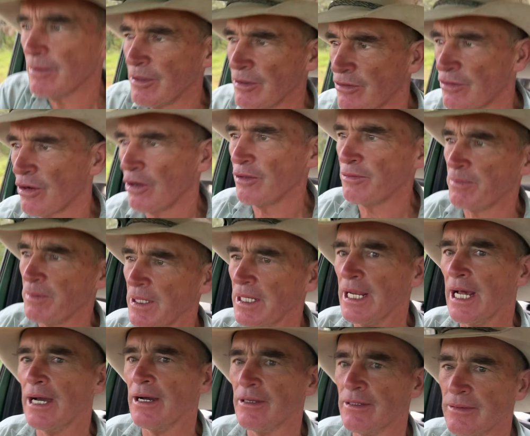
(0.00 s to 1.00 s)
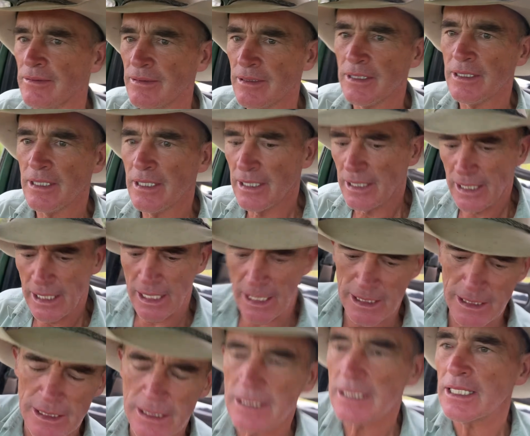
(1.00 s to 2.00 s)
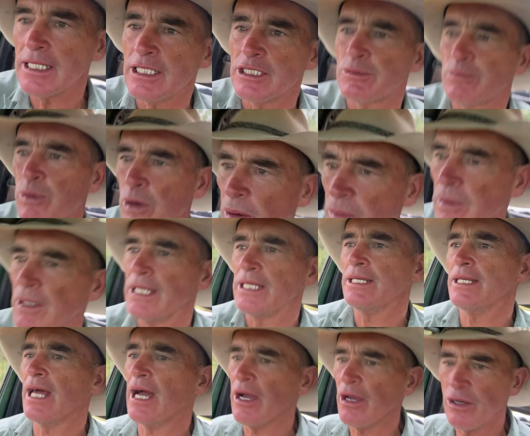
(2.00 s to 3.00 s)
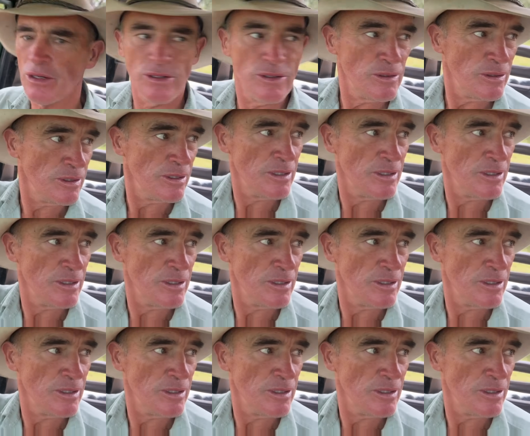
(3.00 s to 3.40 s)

truth be known, it's probably no